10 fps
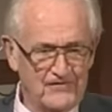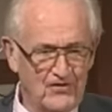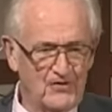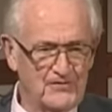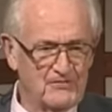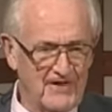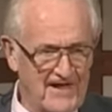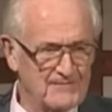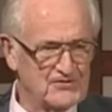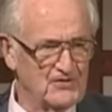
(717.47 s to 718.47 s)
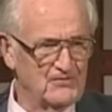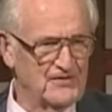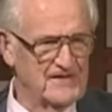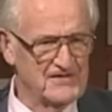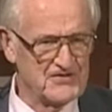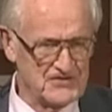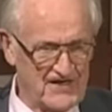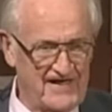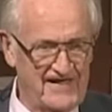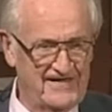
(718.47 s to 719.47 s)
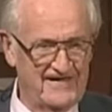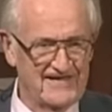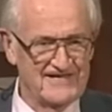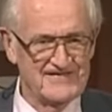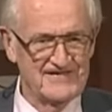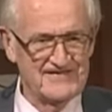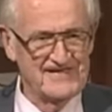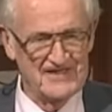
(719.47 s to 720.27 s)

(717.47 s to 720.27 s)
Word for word: I know you are absolutely insane, says